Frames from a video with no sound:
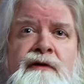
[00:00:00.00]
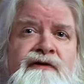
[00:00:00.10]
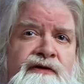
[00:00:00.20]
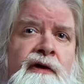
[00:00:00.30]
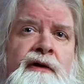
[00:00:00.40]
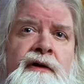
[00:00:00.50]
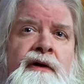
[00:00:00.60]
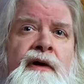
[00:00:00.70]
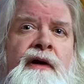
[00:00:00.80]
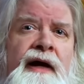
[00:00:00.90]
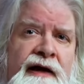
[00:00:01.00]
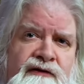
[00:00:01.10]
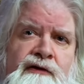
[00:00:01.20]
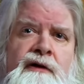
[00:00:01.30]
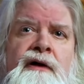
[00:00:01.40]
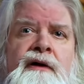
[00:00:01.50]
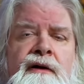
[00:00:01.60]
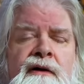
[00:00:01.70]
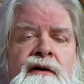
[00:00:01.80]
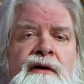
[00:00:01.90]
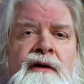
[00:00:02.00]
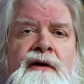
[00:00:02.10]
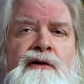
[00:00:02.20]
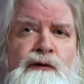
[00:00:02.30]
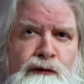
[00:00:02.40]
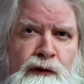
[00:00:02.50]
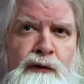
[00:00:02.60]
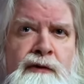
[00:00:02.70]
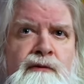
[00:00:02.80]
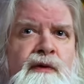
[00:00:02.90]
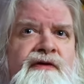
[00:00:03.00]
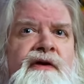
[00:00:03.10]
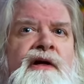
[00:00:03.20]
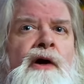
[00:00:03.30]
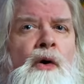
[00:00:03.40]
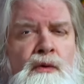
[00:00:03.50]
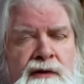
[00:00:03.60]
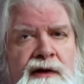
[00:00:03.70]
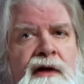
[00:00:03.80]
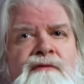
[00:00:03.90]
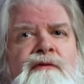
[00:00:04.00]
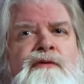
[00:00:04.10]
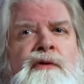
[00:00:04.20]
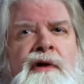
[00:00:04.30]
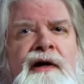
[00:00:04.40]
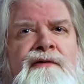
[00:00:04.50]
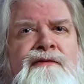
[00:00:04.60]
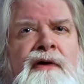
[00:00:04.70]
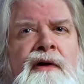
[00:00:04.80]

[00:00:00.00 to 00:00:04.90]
a son, Azalar. Florin was the only love of her life,